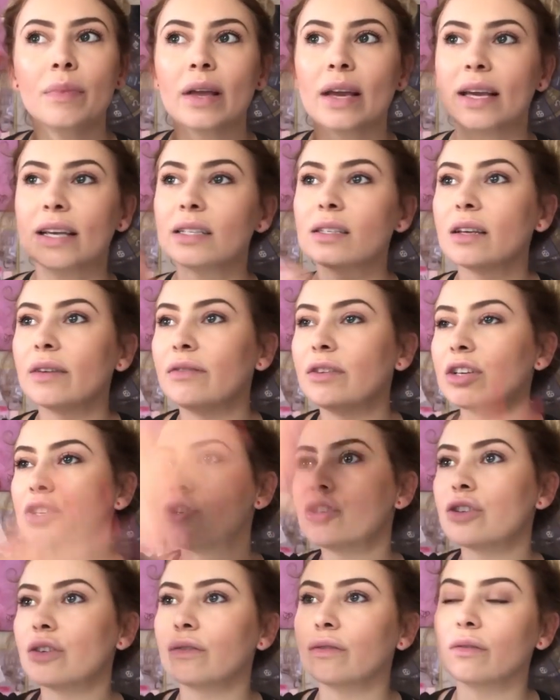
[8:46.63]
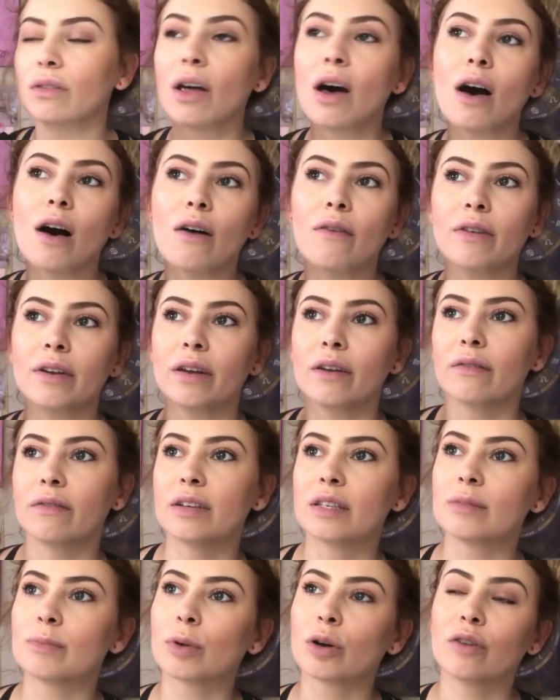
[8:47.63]
His vision of love and of
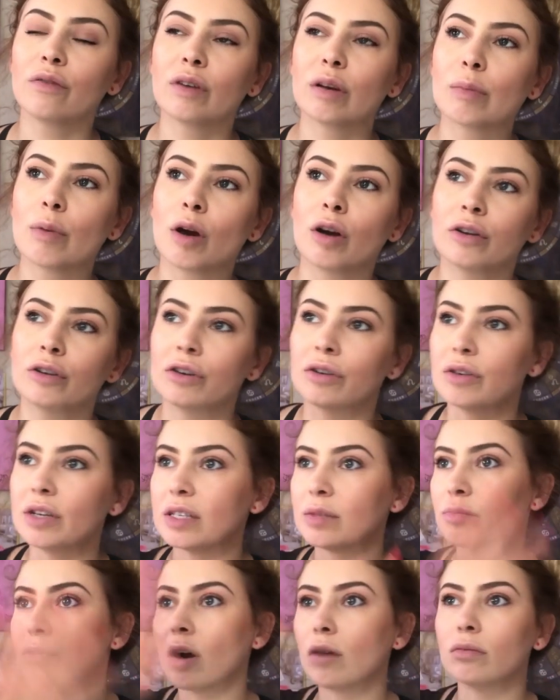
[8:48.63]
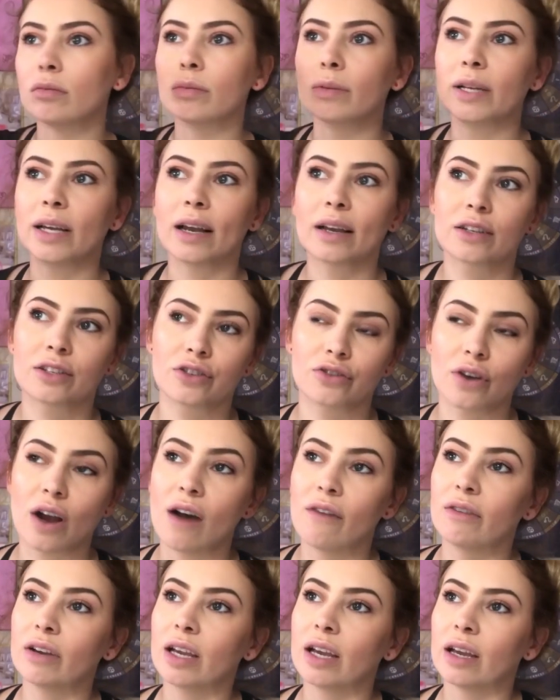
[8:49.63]
his perfect partner is probably
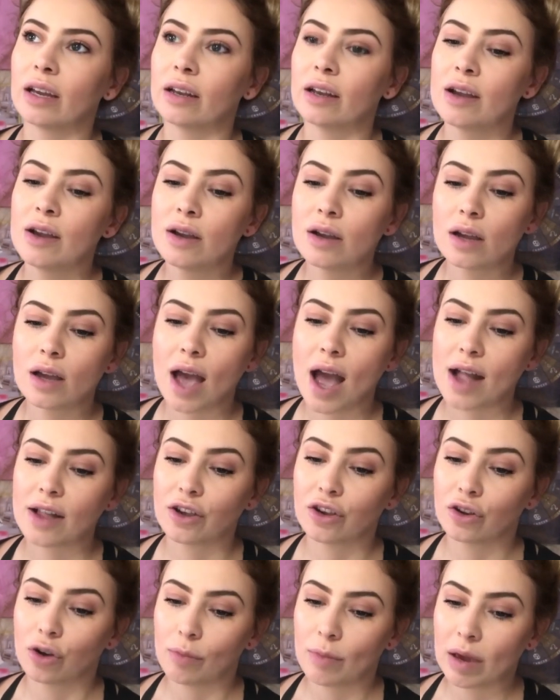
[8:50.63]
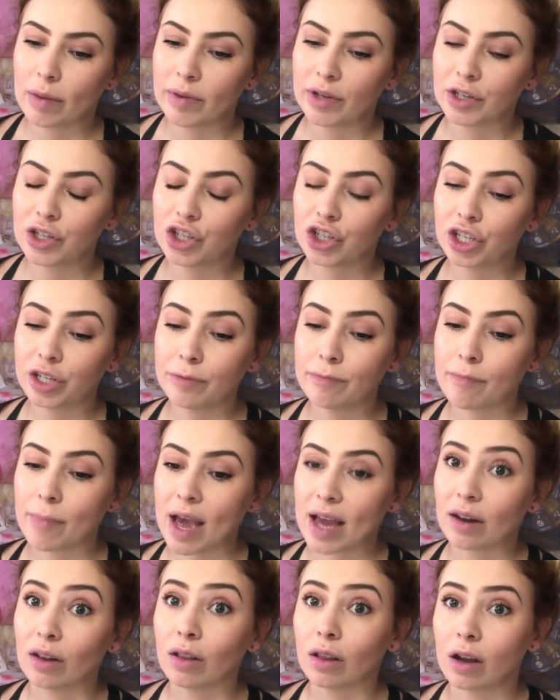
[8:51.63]
extravagant, and maybe she
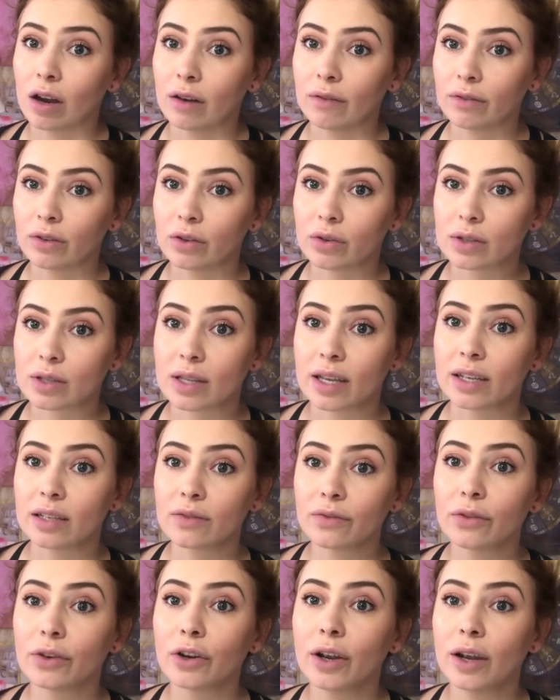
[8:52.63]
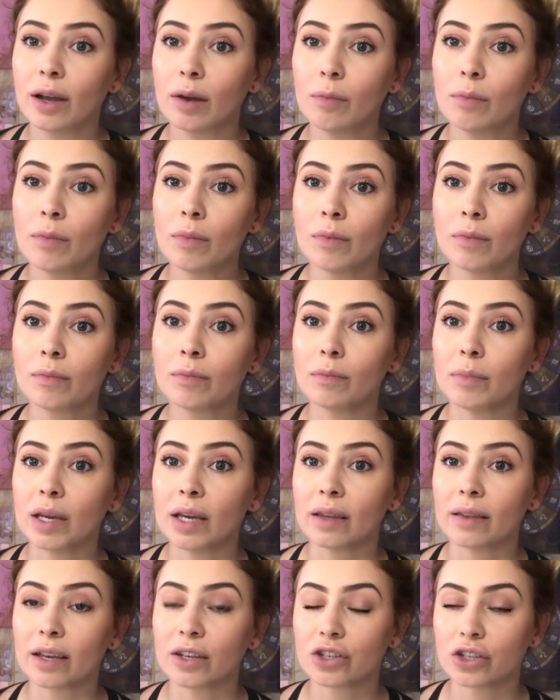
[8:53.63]
meant a lot of those things for him,
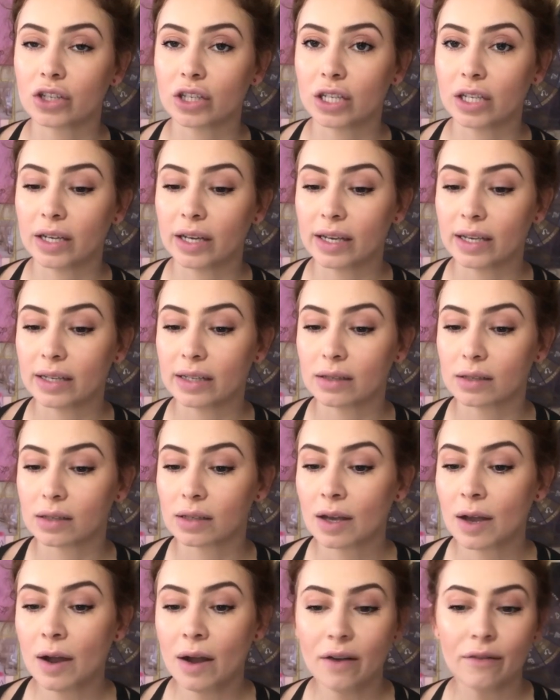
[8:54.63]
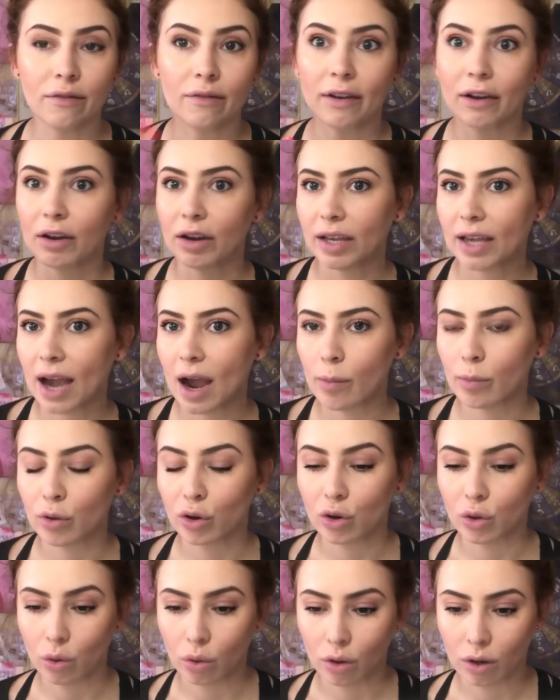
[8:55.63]
being that she is very
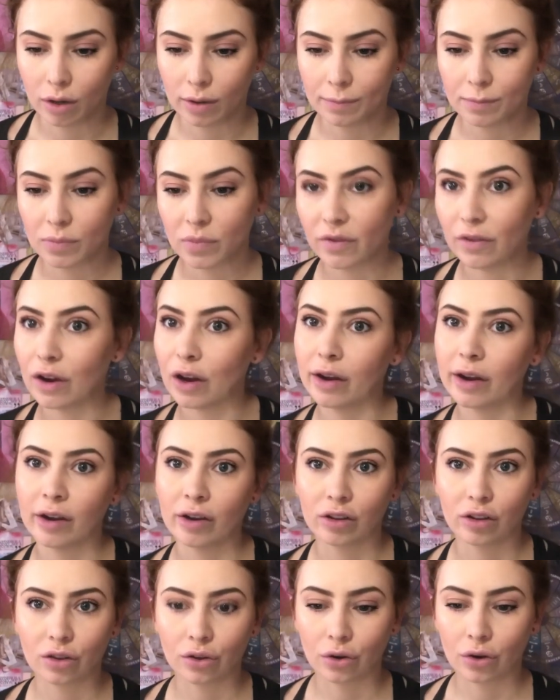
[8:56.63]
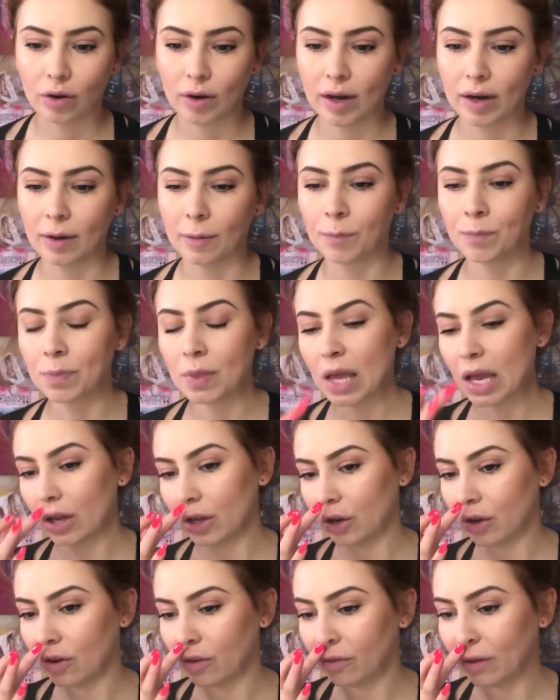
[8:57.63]
Capricorn, very alluring,
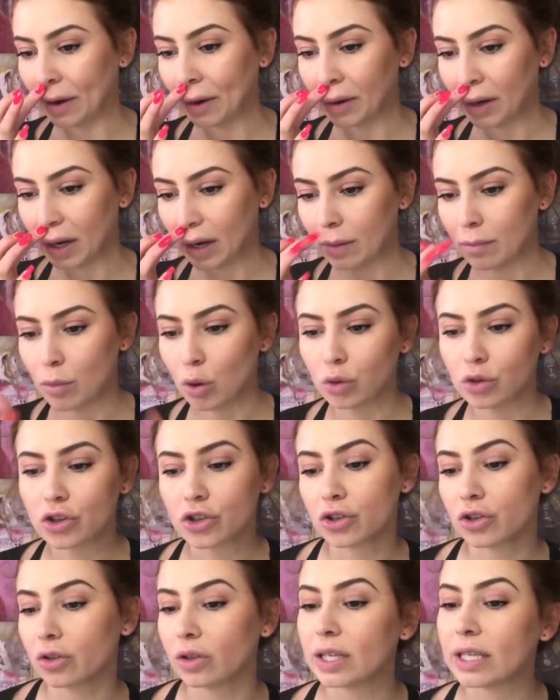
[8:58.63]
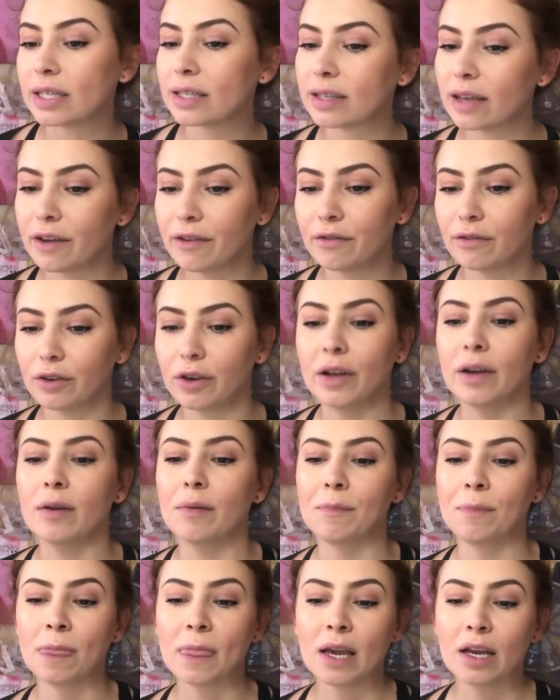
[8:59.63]
very emotionally safe for him.